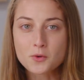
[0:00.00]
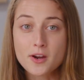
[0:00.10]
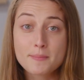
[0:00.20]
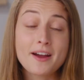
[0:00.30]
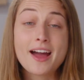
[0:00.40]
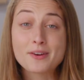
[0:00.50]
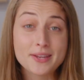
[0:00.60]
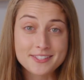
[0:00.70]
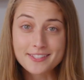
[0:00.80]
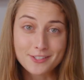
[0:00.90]
story about how
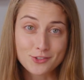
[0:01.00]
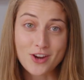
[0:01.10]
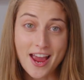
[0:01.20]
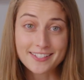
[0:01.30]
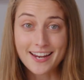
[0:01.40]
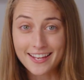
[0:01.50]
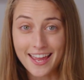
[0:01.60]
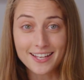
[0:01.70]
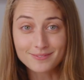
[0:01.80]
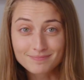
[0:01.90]
easily distracted I
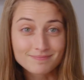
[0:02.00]
get.